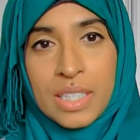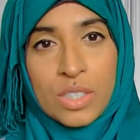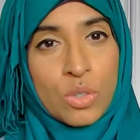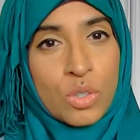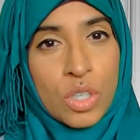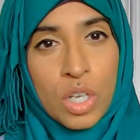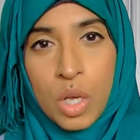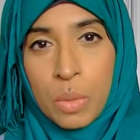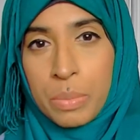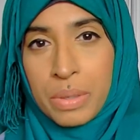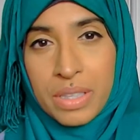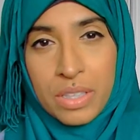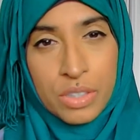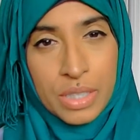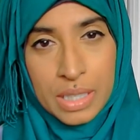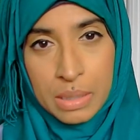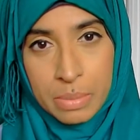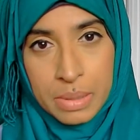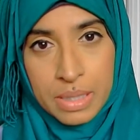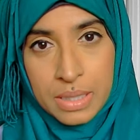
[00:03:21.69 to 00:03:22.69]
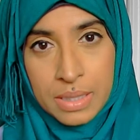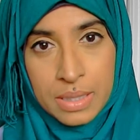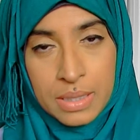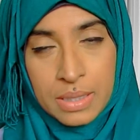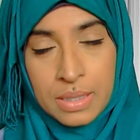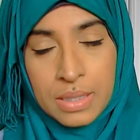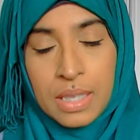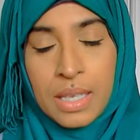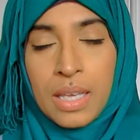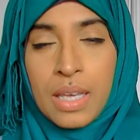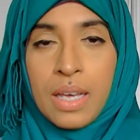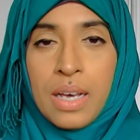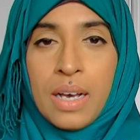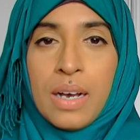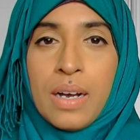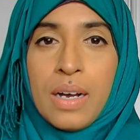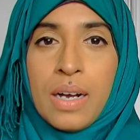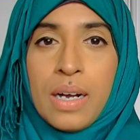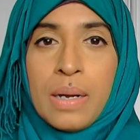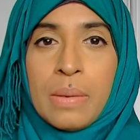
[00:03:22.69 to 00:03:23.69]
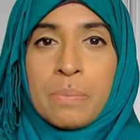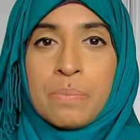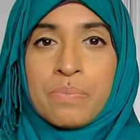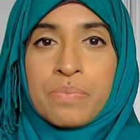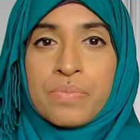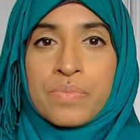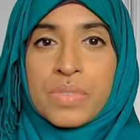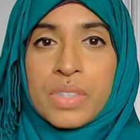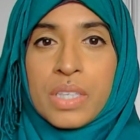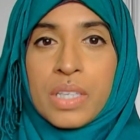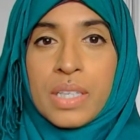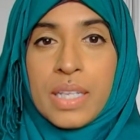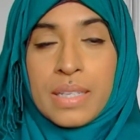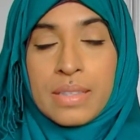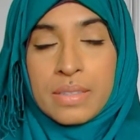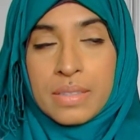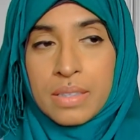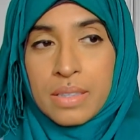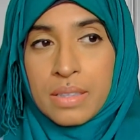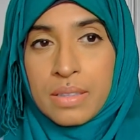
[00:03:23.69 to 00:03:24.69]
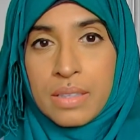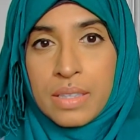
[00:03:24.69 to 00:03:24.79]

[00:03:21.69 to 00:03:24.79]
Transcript: I don't know how big the database is, to let